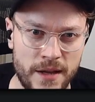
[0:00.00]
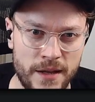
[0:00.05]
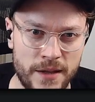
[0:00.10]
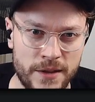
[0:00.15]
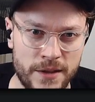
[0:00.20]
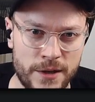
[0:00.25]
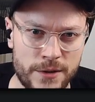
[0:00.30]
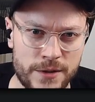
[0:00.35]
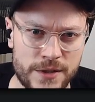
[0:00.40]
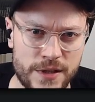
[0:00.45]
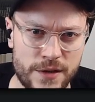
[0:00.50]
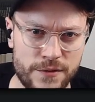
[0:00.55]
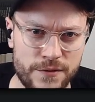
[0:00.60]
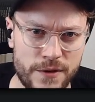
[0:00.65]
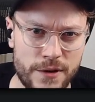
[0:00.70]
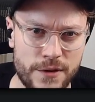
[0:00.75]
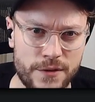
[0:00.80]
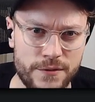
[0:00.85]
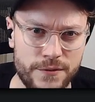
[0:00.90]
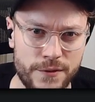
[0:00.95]
There is a
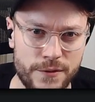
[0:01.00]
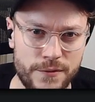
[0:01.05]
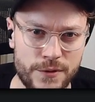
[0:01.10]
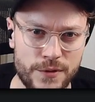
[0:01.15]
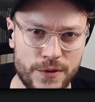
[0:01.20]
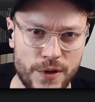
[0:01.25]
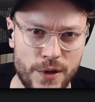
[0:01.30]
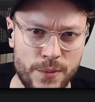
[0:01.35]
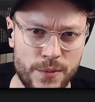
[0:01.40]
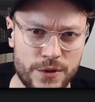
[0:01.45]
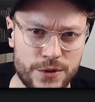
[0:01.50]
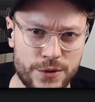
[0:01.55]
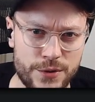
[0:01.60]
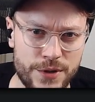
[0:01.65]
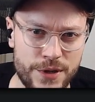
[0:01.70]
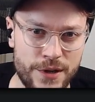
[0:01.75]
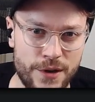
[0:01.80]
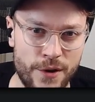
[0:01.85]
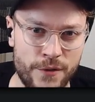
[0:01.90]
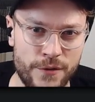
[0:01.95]
very vivid
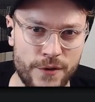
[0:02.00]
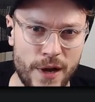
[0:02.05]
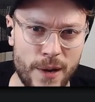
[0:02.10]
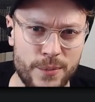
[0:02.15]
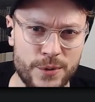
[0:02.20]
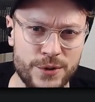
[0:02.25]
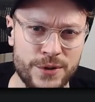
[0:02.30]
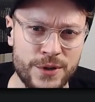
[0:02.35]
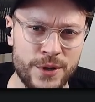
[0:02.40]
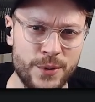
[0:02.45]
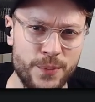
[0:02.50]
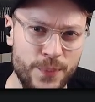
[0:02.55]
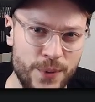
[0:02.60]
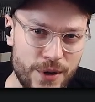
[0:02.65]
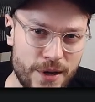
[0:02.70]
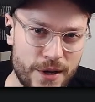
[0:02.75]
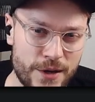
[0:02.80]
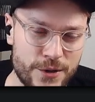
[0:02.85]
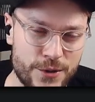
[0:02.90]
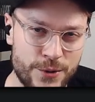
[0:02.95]
imagery of capturing
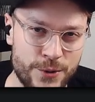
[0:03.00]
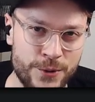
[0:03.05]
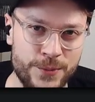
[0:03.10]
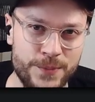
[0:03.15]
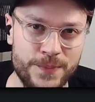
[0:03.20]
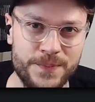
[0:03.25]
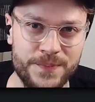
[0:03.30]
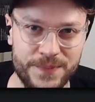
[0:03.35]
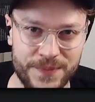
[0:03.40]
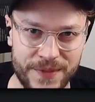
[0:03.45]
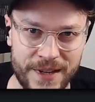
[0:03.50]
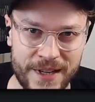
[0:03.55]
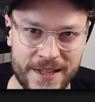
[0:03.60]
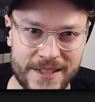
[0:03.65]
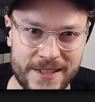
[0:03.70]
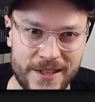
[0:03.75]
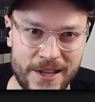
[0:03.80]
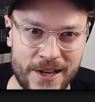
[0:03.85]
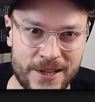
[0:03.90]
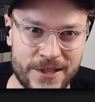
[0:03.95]
Pikachu,
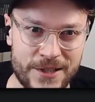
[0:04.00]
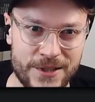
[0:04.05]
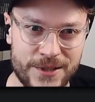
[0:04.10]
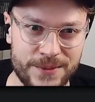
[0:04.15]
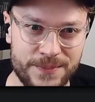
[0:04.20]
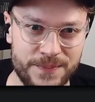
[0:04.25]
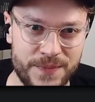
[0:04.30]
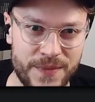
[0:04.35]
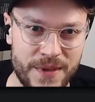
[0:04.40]
nice touch,